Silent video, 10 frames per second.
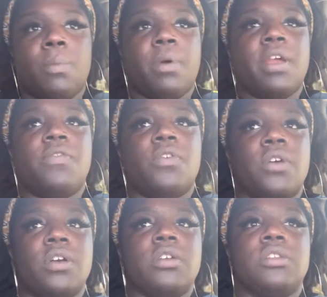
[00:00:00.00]
pray
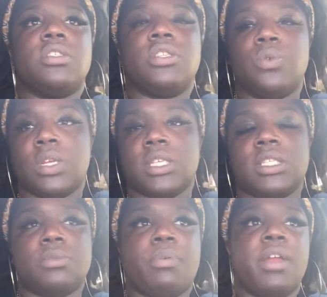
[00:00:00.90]
for
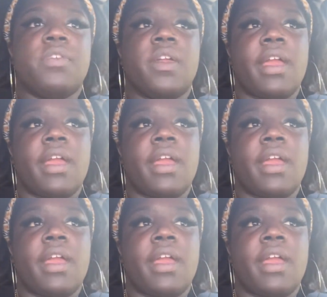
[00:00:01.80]
students, pray for their